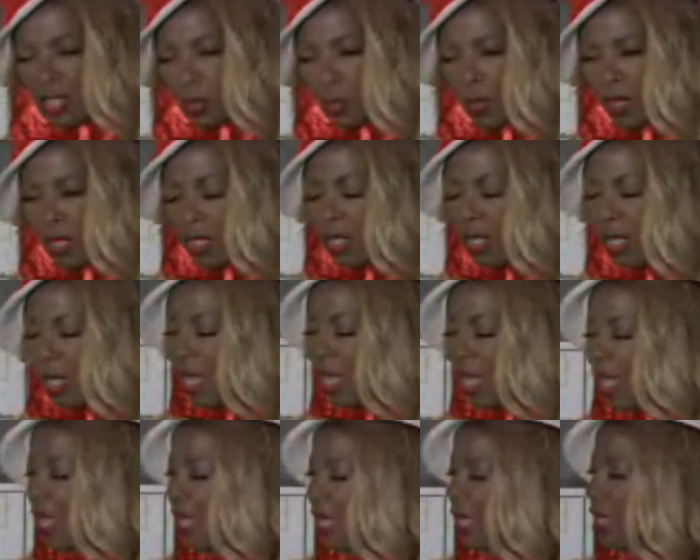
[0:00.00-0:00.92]
one
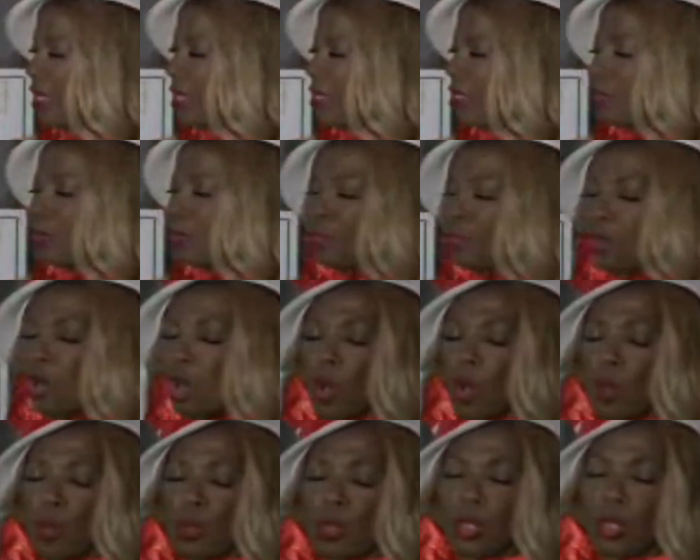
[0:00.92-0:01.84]
is
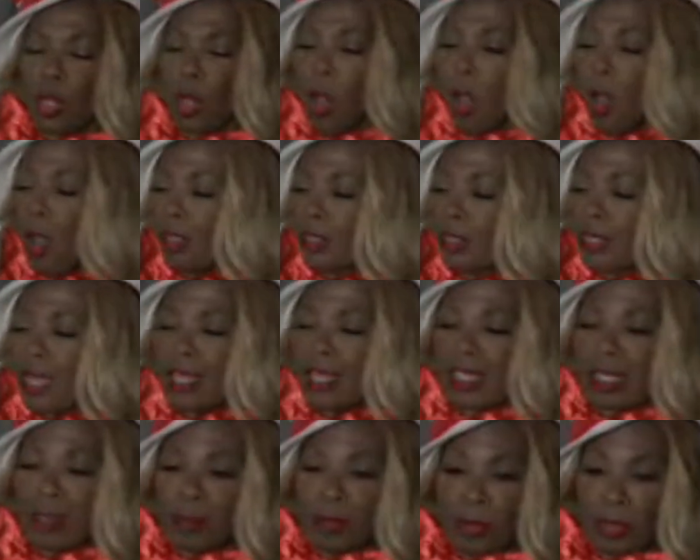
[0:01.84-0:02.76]
prolonged, and it
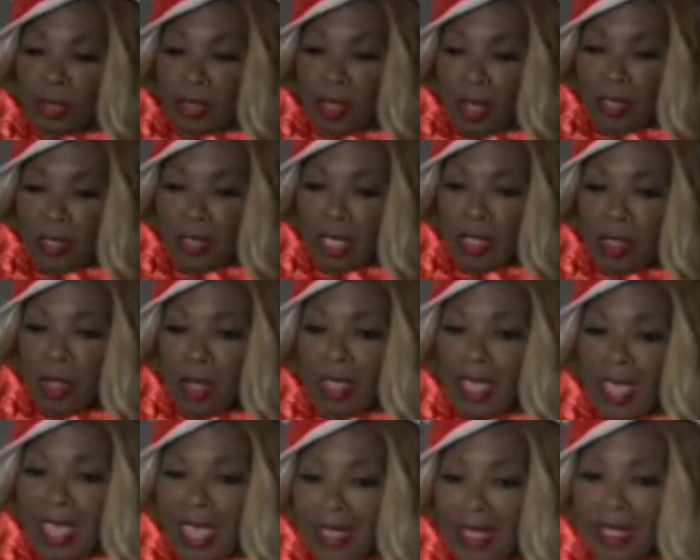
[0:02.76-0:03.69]
can be prolonged along
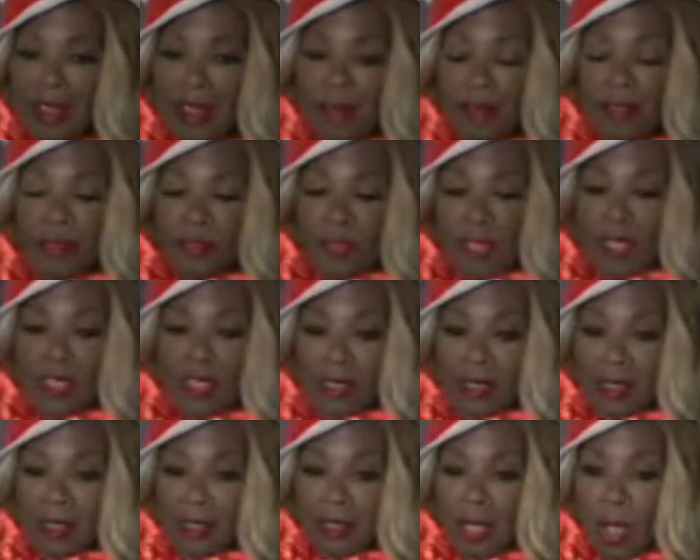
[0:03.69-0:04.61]
any of the
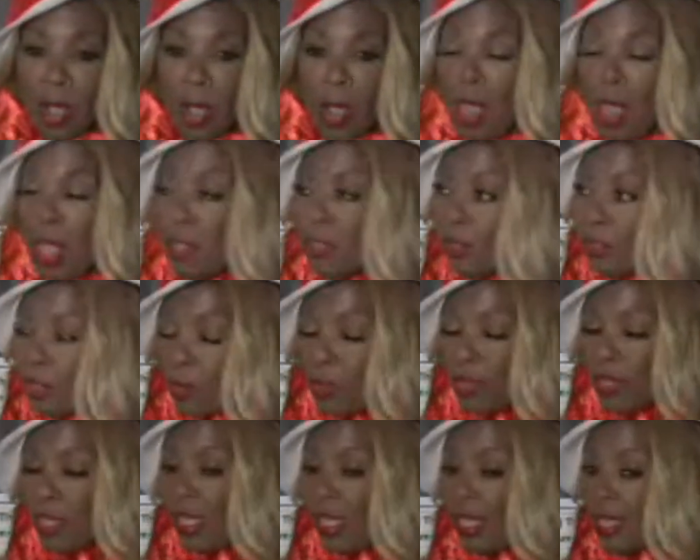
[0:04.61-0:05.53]
phases. So
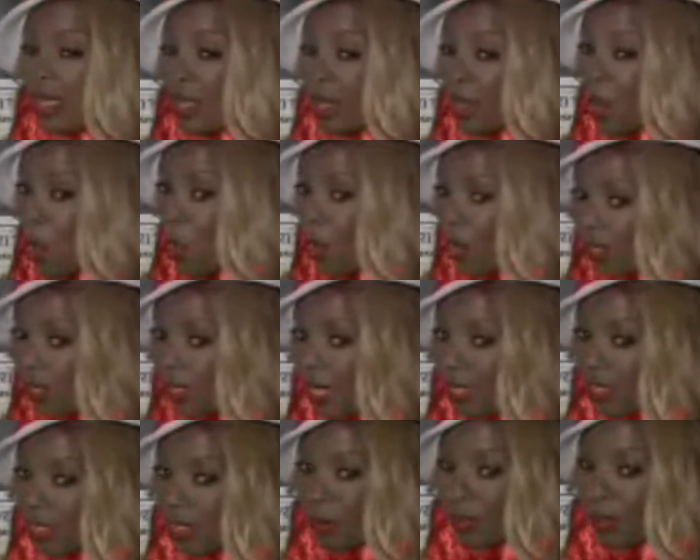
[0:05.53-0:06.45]
the
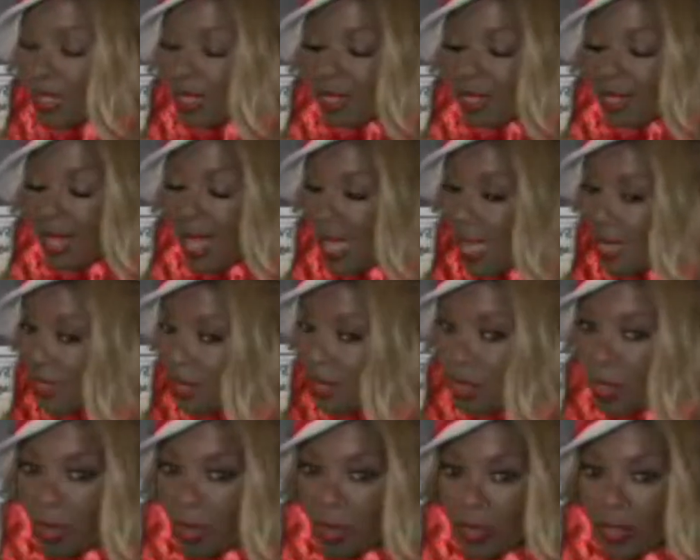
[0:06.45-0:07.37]
orgasm lasts
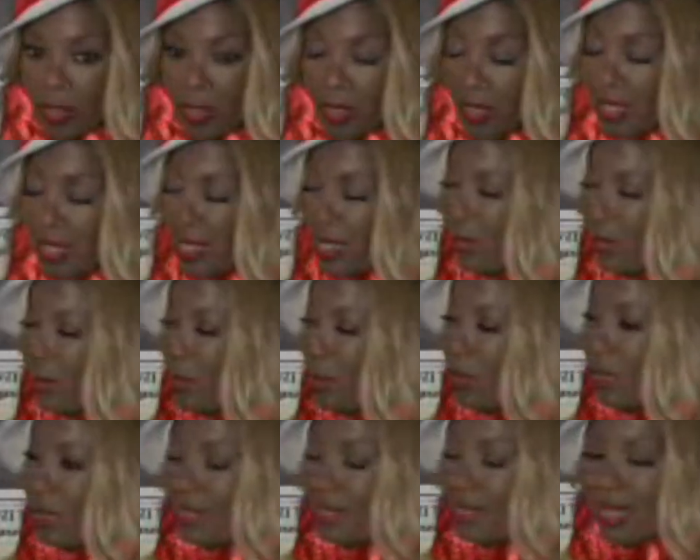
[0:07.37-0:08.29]
longer, is more
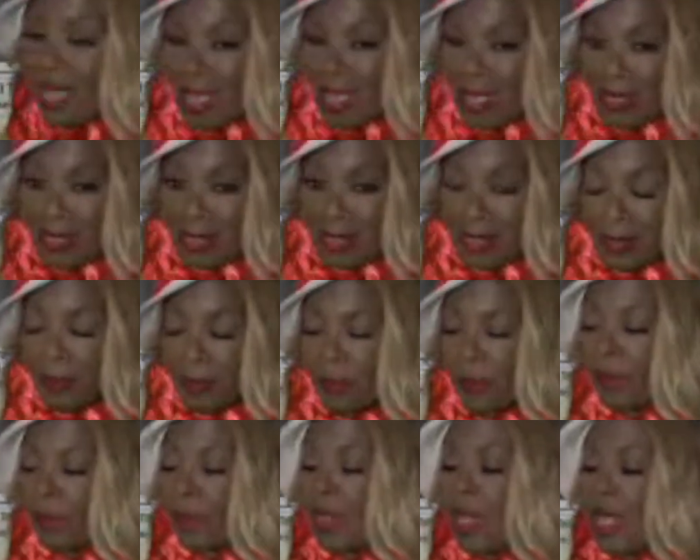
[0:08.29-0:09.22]
intense,
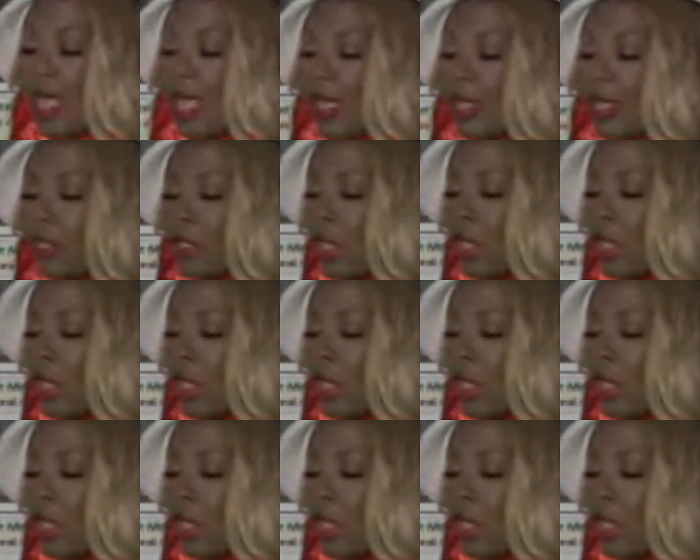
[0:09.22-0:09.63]
and